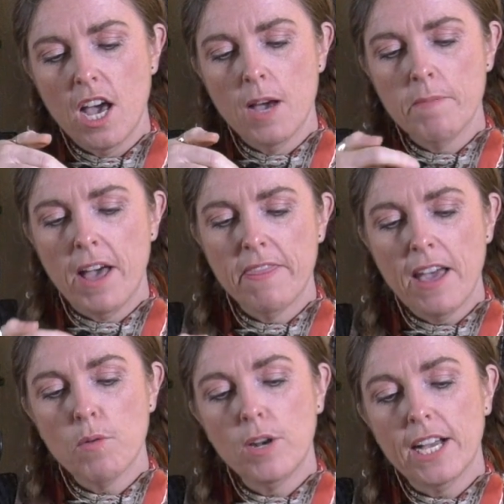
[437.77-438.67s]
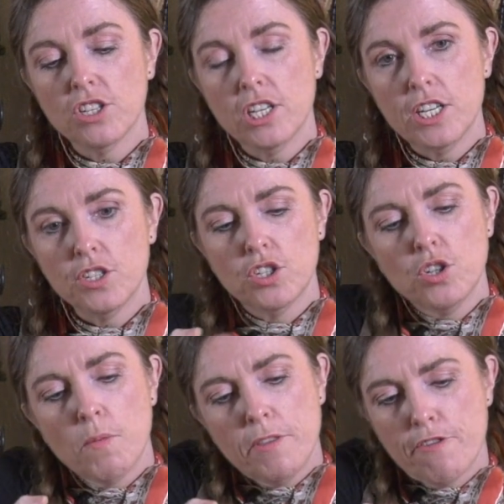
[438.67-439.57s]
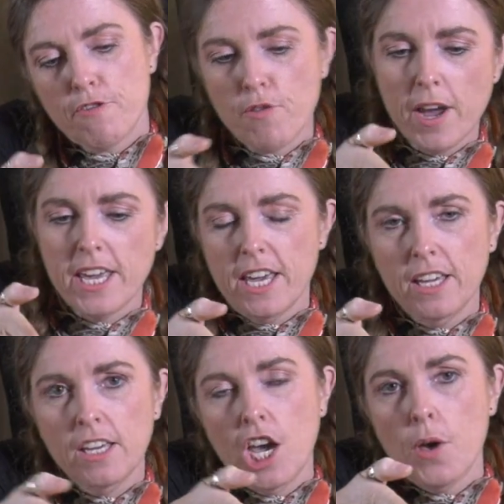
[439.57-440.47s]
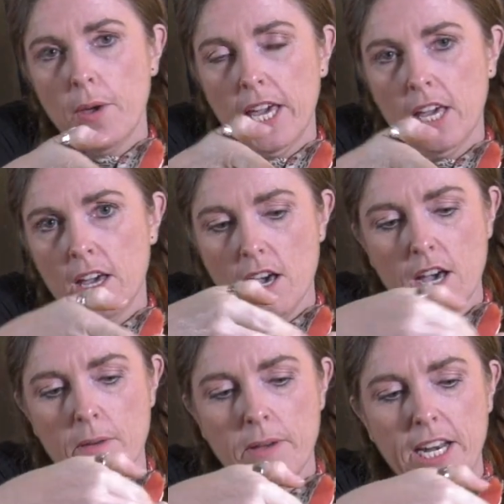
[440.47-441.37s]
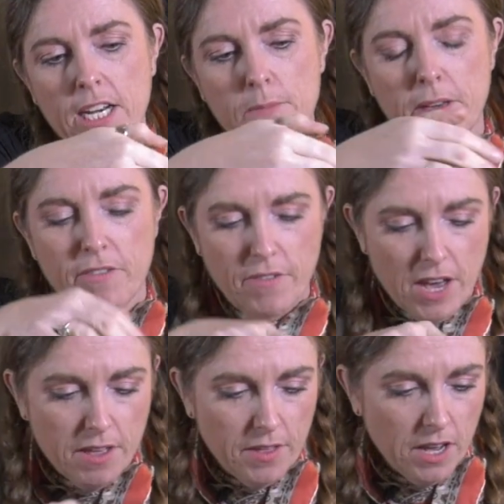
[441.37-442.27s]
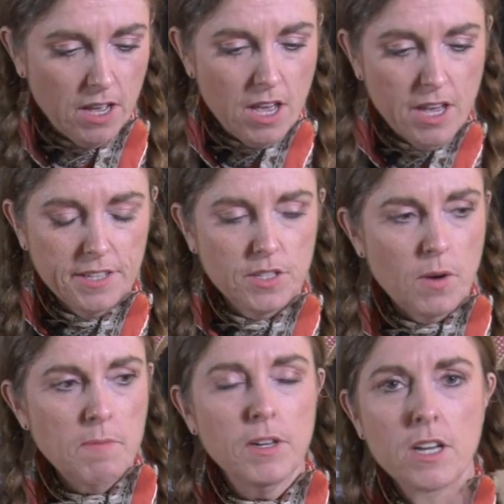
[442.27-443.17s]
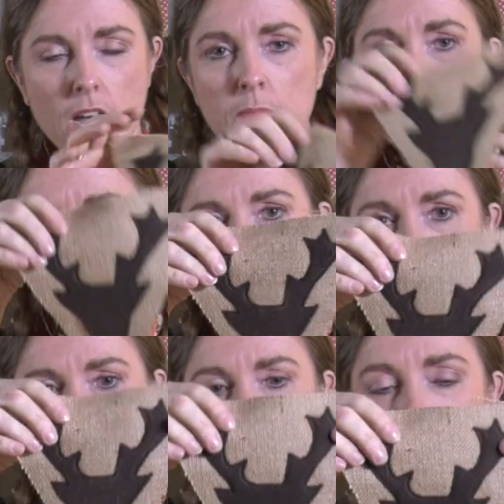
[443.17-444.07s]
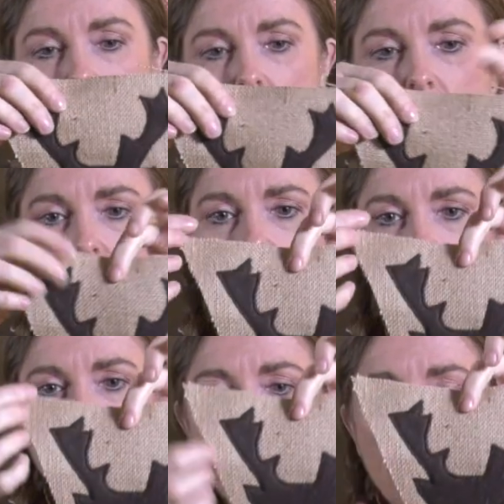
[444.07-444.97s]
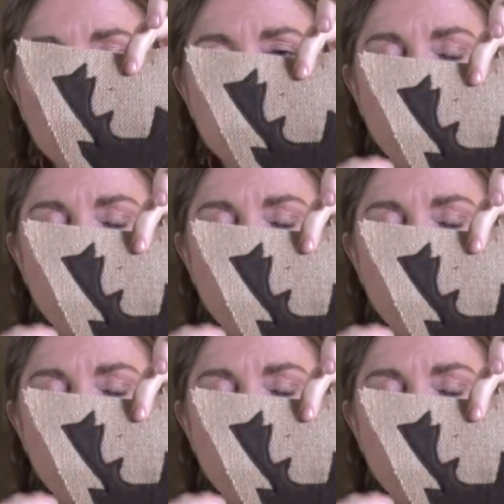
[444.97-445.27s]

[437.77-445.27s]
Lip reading: and that will actually stop the fraying going a little bit further. So I'm just actually going to stitch round